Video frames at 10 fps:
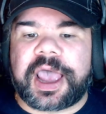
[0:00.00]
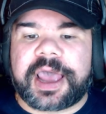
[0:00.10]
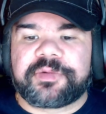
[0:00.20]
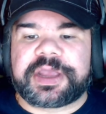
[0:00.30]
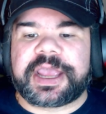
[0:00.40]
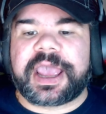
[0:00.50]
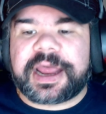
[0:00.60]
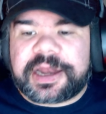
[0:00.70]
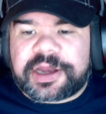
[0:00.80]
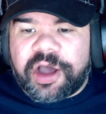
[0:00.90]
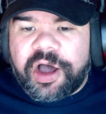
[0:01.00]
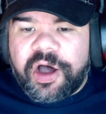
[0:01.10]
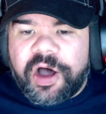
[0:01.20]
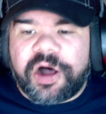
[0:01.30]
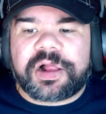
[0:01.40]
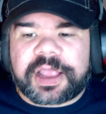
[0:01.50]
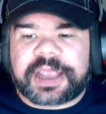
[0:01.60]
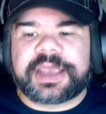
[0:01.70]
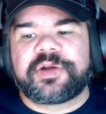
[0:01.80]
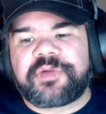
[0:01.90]
And we end all
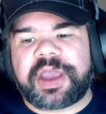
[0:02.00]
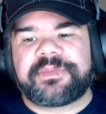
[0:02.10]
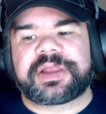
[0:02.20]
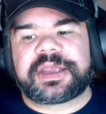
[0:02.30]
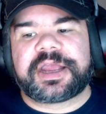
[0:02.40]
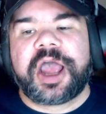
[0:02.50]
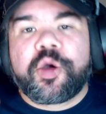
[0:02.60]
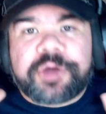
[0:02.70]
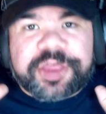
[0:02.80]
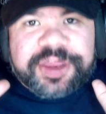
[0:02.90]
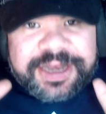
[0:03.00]
in Wembley with